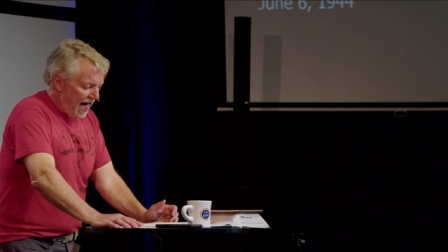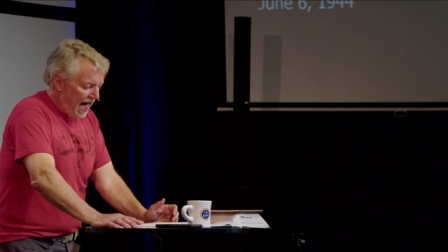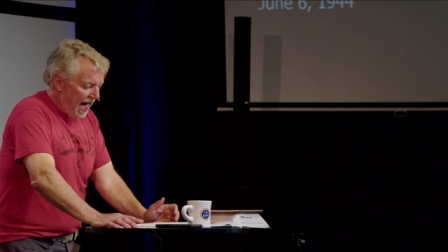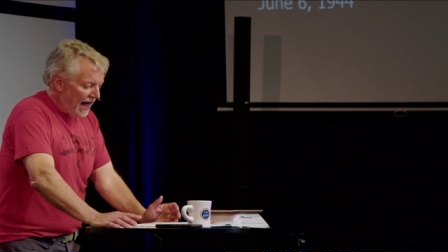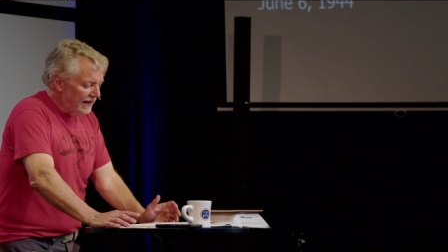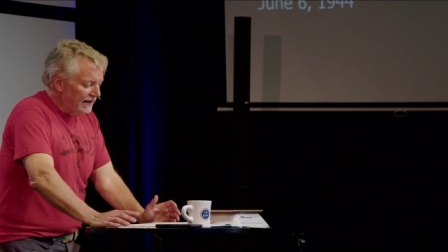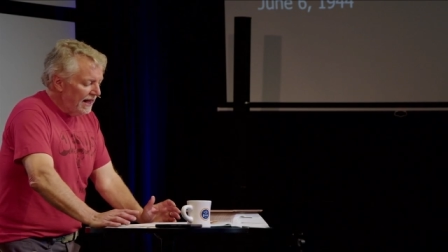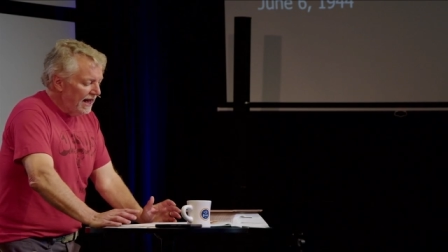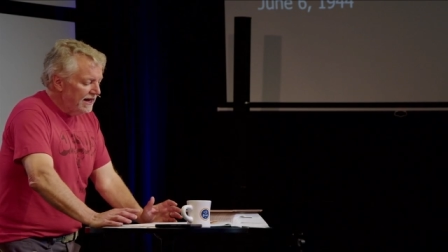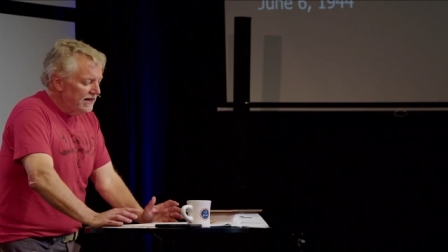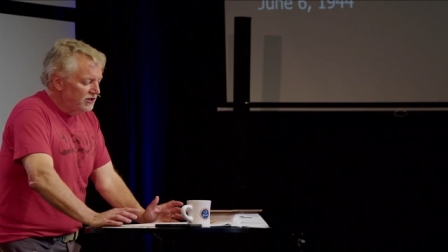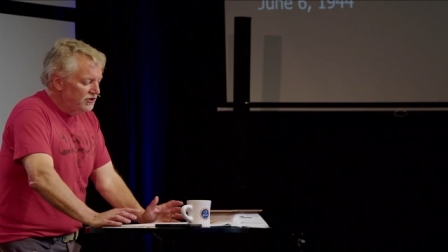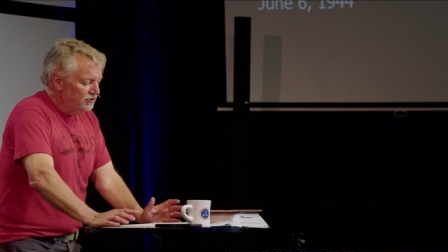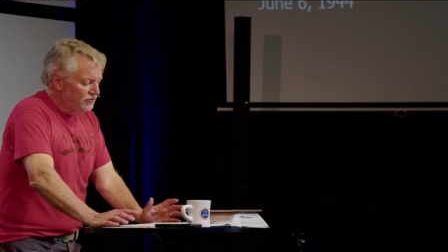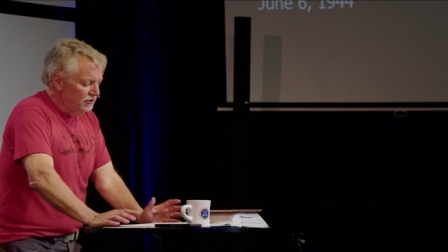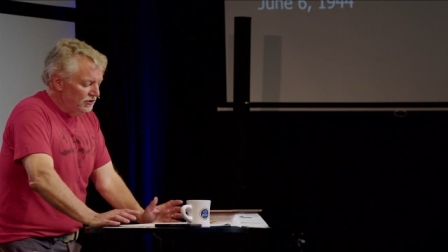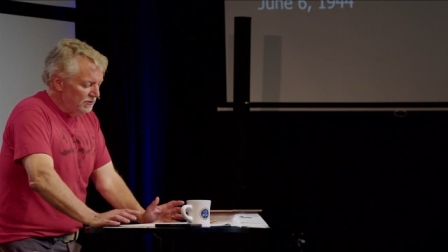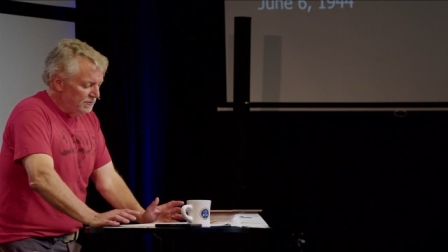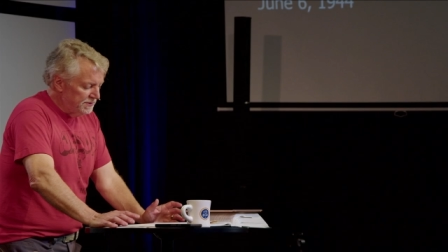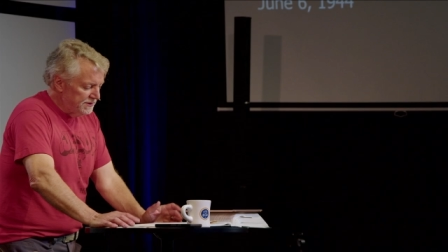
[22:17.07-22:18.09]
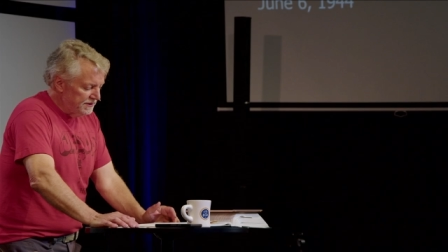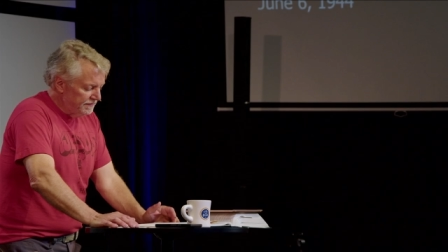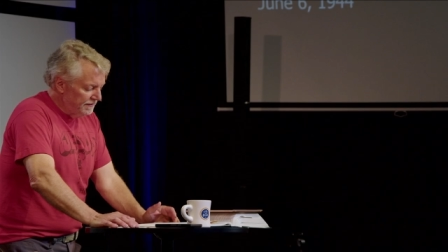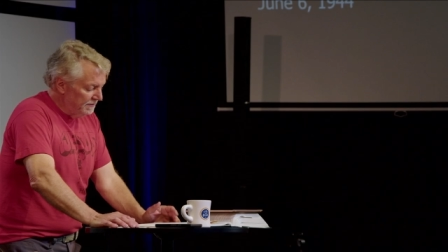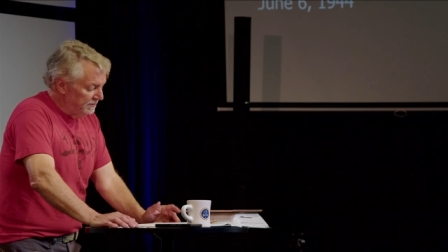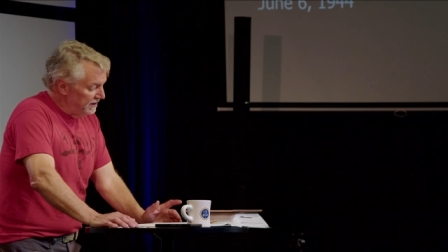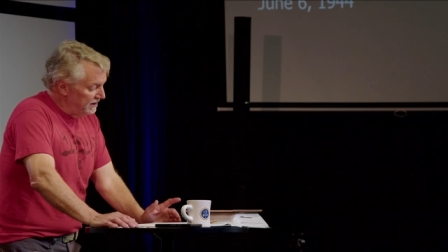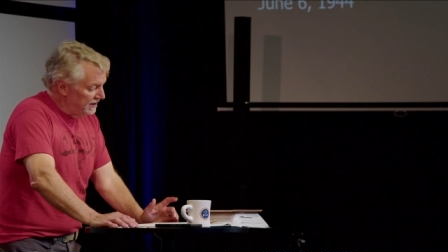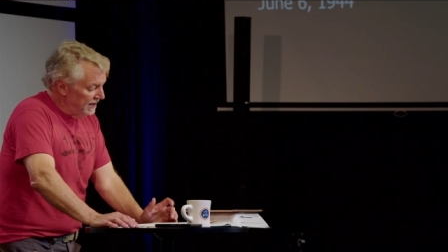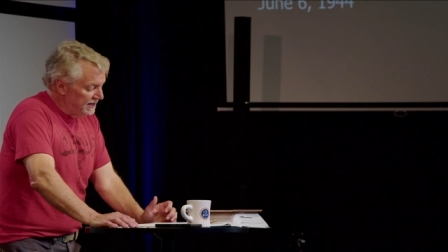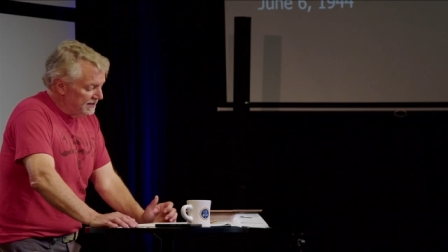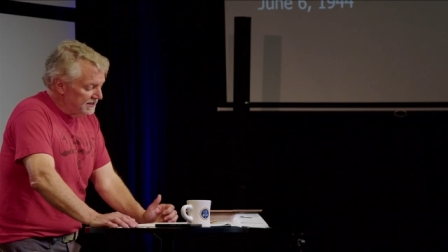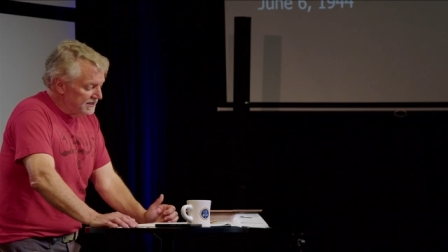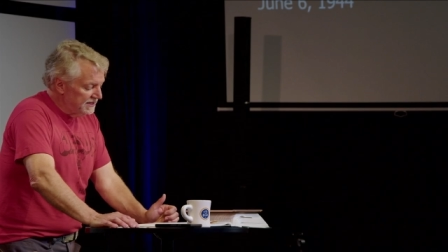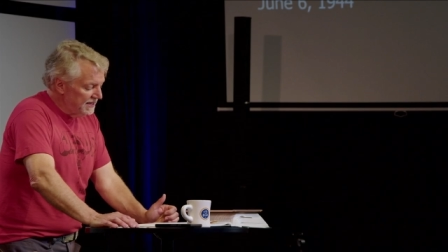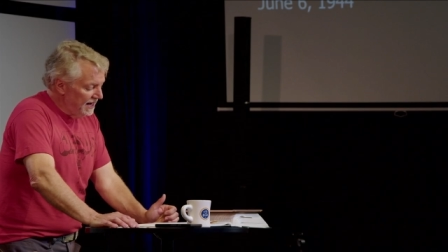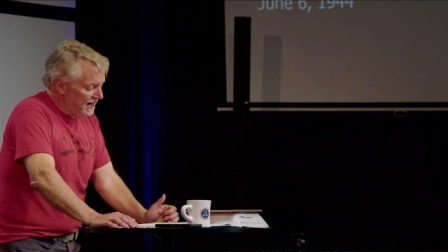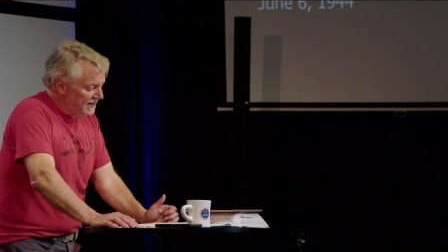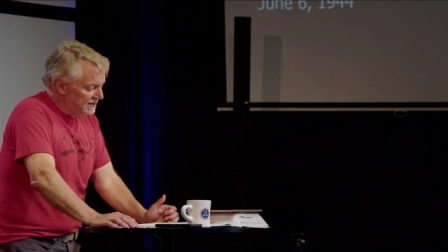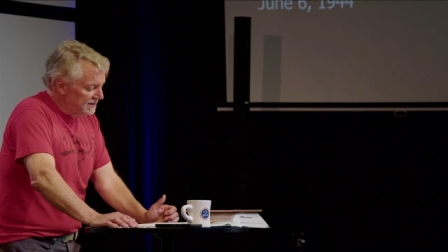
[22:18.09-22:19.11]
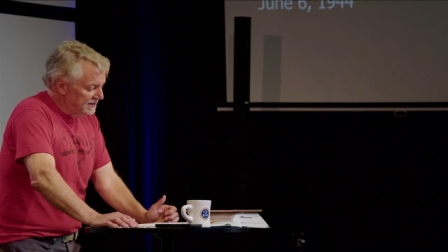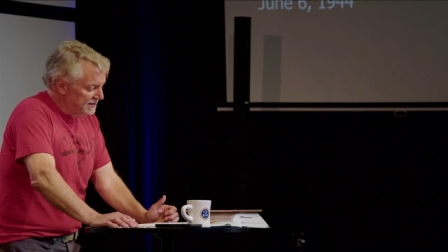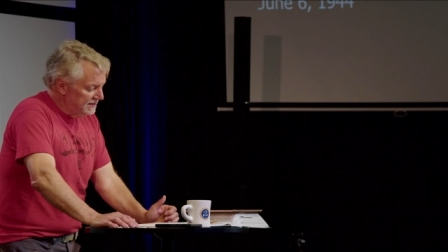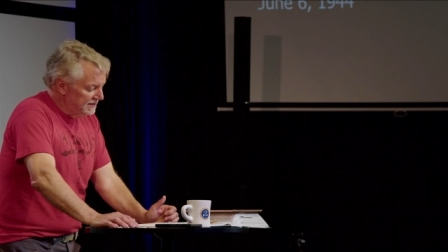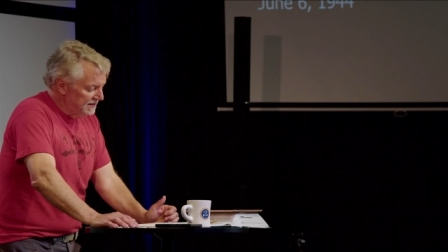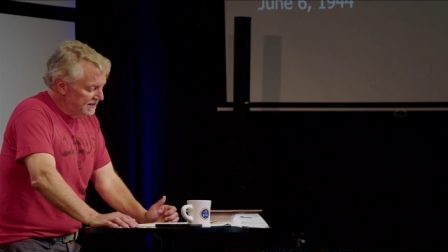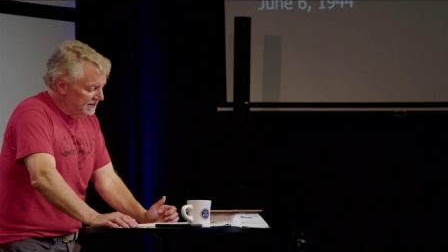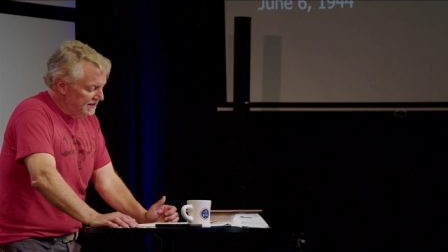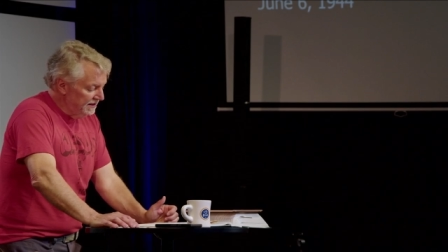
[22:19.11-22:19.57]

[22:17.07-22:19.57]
Allied troops from the United States,